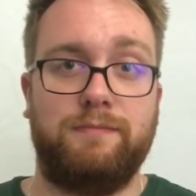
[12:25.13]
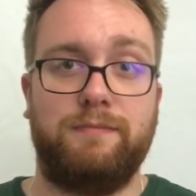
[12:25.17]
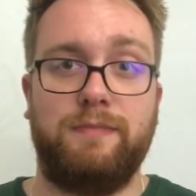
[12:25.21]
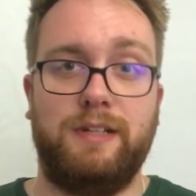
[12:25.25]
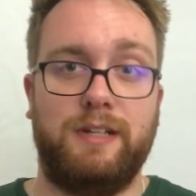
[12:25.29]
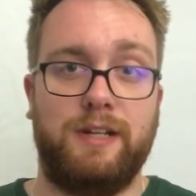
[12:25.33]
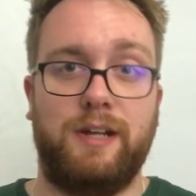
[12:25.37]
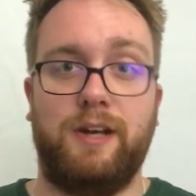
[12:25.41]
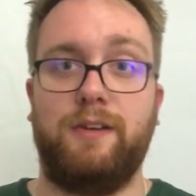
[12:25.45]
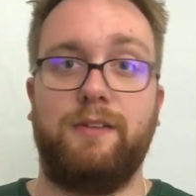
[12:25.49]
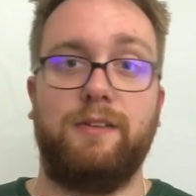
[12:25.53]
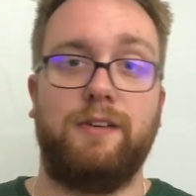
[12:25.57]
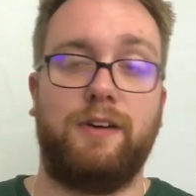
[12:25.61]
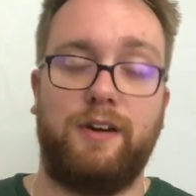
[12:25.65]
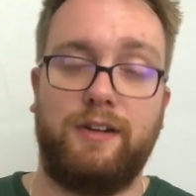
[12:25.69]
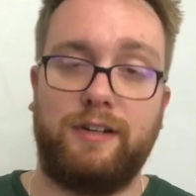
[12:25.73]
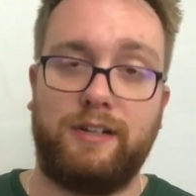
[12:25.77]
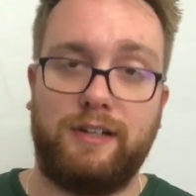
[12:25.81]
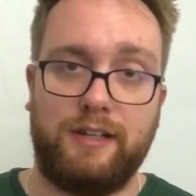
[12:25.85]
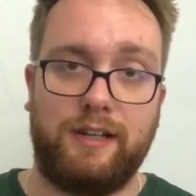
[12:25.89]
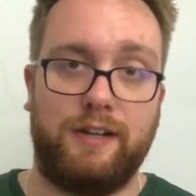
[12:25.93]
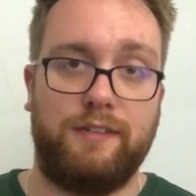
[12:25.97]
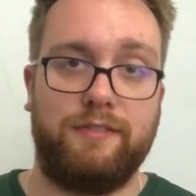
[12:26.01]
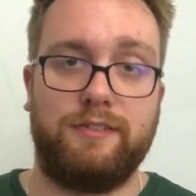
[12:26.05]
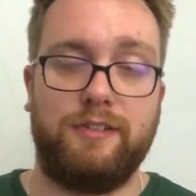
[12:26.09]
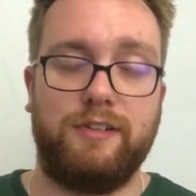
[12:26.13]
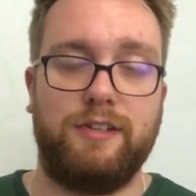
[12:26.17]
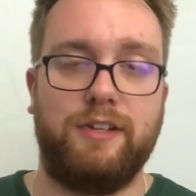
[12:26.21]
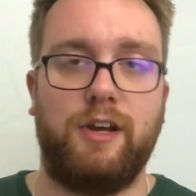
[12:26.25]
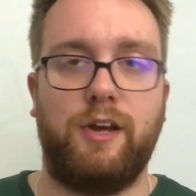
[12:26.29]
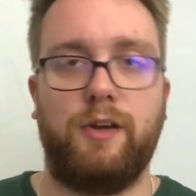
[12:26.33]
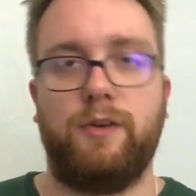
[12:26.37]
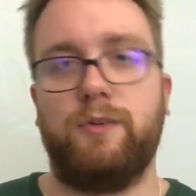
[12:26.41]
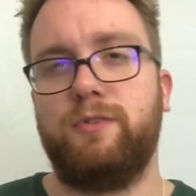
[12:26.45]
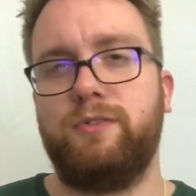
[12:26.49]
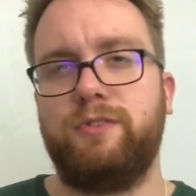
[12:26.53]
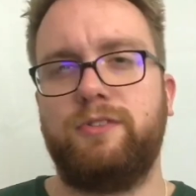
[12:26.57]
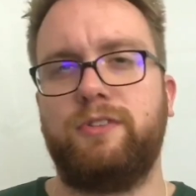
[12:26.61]
You know, I'd love to
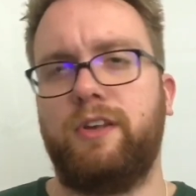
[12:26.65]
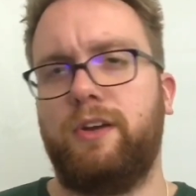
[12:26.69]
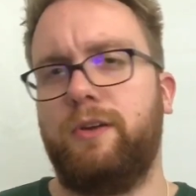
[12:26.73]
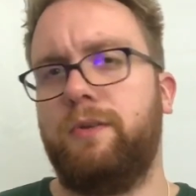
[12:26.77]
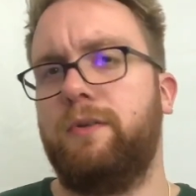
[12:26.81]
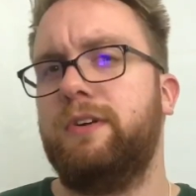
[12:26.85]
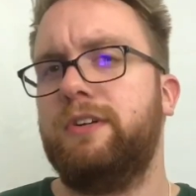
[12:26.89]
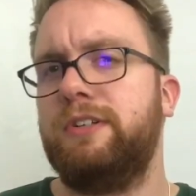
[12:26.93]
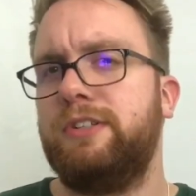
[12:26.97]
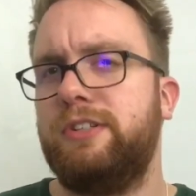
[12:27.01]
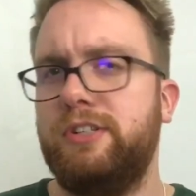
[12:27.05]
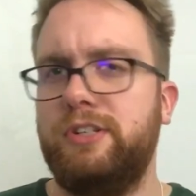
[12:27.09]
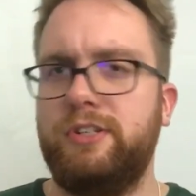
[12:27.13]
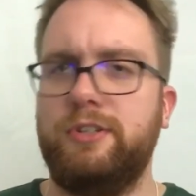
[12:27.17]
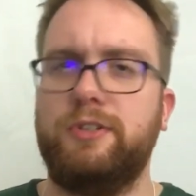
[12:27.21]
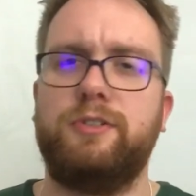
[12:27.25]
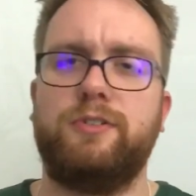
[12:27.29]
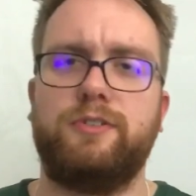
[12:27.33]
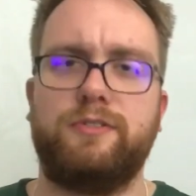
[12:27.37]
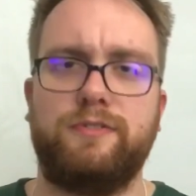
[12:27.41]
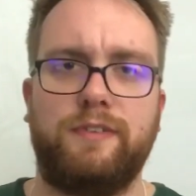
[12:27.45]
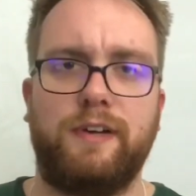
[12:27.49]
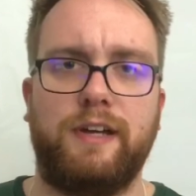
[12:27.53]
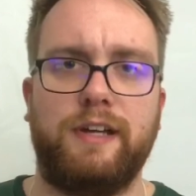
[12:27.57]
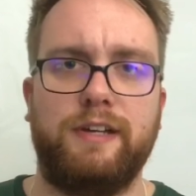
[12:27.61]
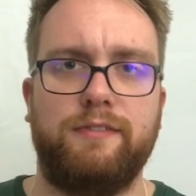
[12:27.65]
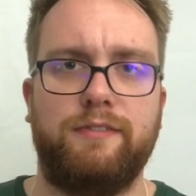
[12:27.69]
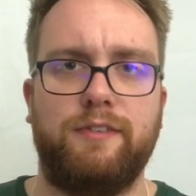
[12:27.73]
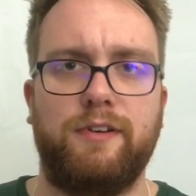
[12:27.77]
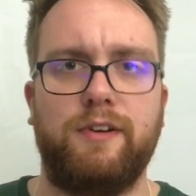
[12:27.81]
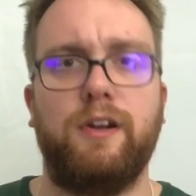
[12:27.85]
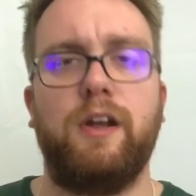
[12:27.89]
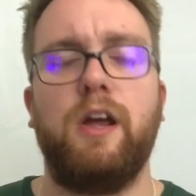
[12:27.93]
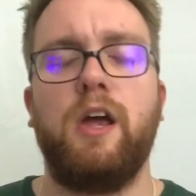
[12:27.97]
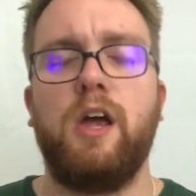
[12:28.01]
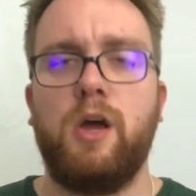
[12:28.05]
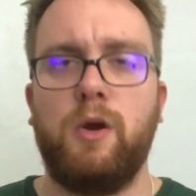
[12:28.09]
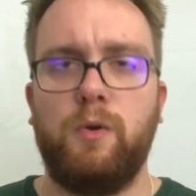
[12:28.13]
know. Also, what is your
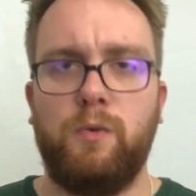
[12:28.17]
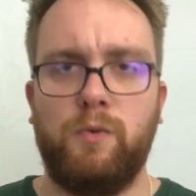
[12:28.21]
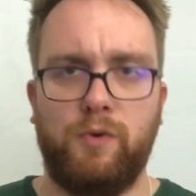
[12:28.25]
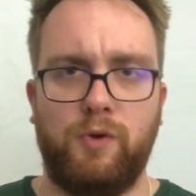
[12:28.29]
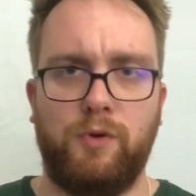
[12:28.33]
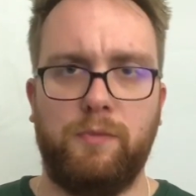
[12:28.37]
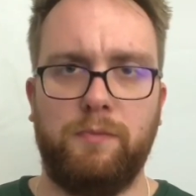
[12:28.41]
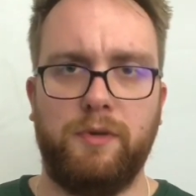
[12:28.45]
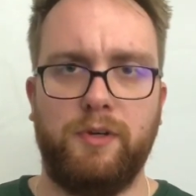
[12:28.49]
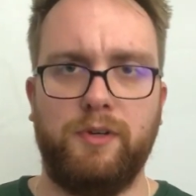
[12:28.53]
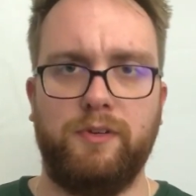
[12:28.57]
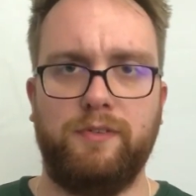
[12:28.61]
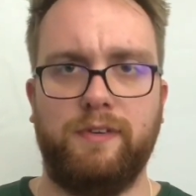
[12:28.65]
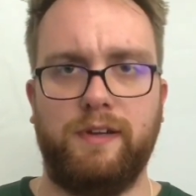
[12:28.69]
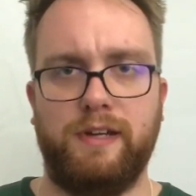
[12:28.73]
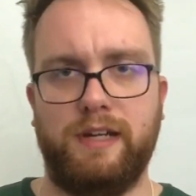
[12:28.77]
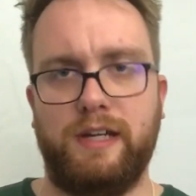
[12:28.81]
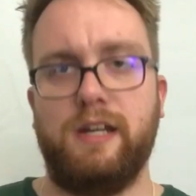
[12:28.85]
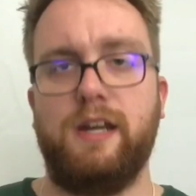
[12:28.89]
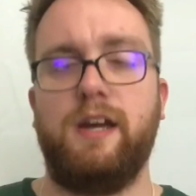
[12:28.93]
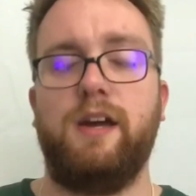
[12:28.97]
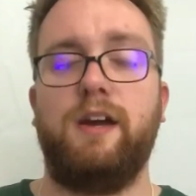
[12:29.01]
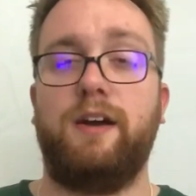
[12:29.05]
favourite war movie?